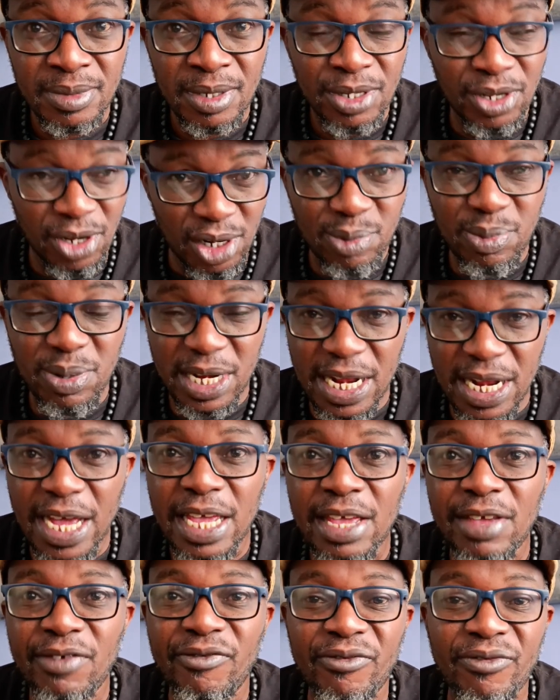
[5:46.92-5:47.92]
Don't be
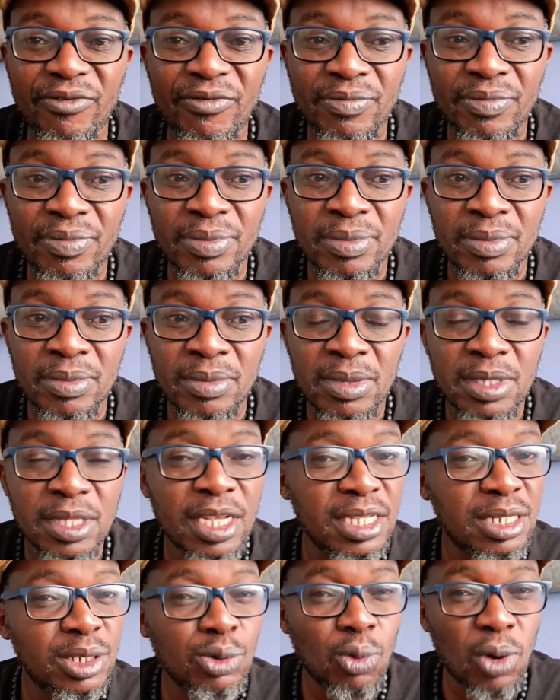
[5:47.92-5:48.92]
naive.
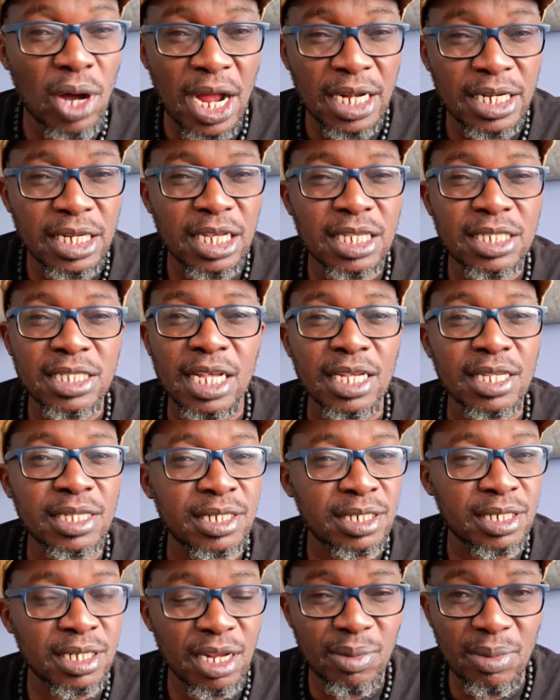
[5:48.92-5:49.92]
This world is
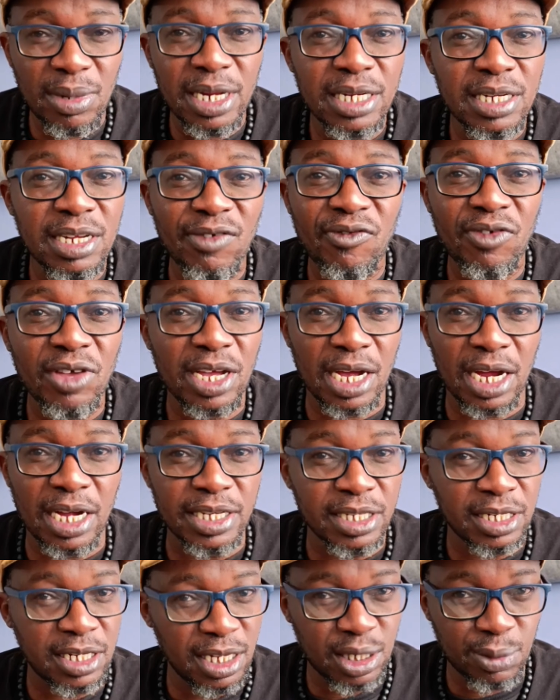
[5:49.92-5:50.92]
extremely
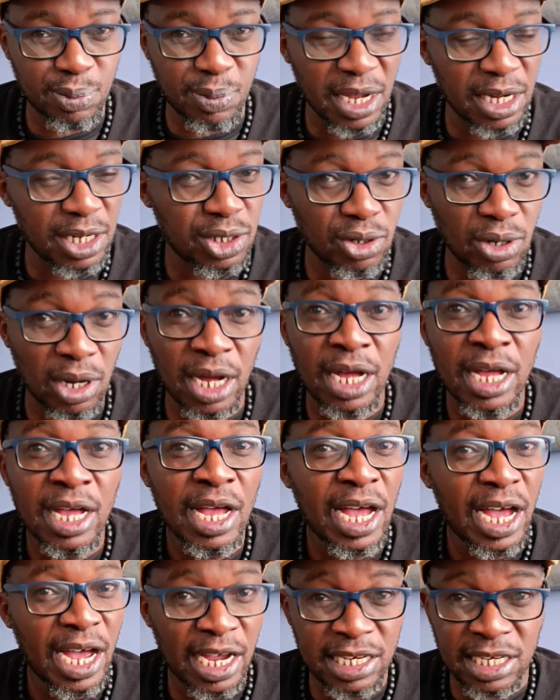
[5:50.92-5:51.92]
difficult despite your
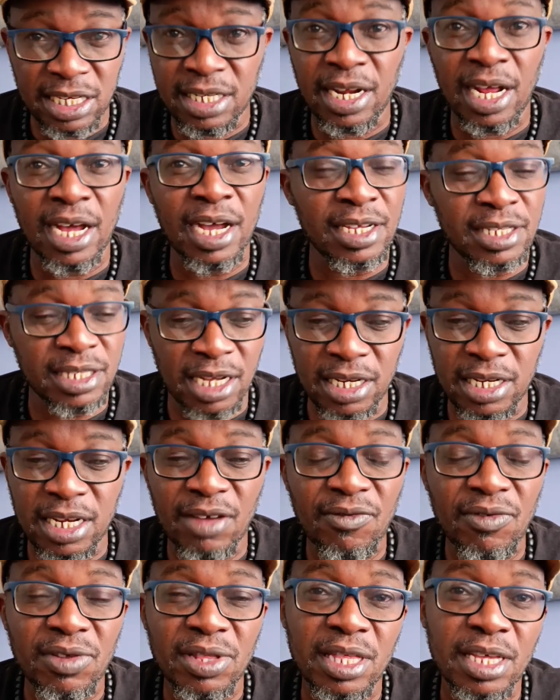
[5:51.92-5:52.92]
hashtags and
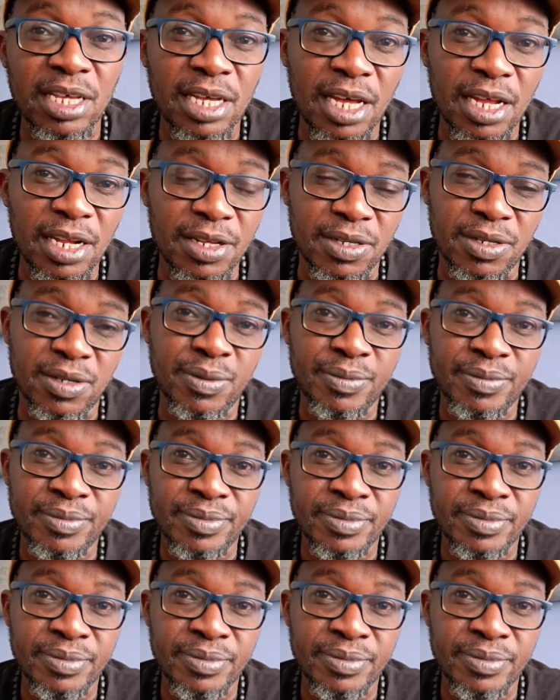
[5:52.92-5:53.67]
everything else.